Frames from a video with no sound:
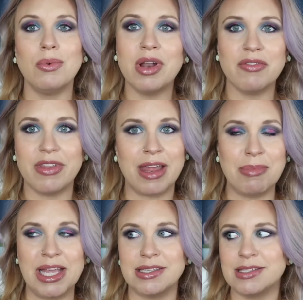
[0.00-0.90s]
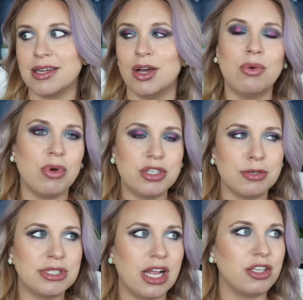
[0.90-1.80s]
whatever that means. One
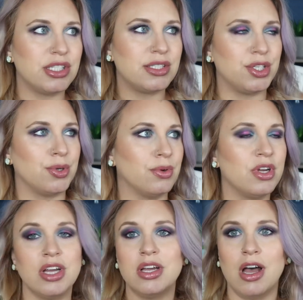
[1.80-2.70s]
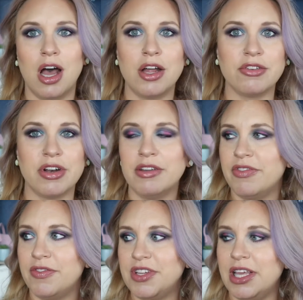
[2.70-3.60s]
dermatologist to
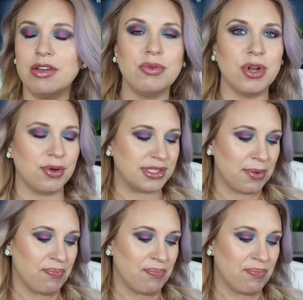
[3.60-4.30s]
150, who knows.